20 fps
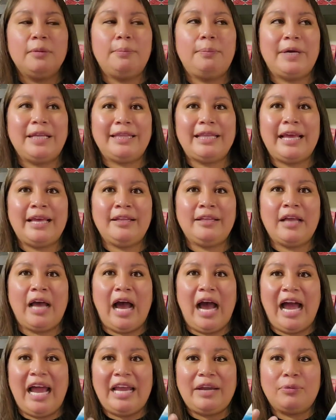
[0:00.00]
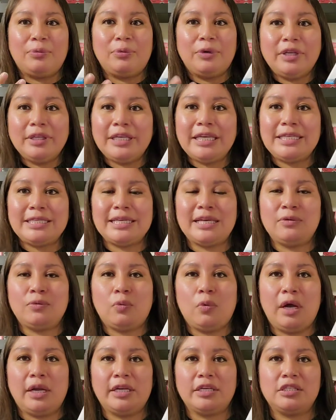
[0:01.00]
but then I really
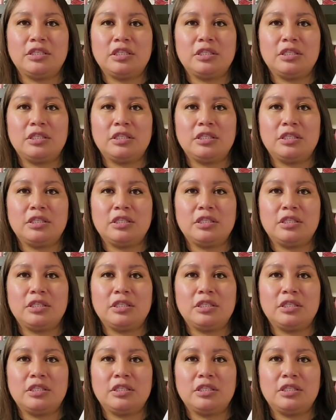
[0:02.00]
didn't want to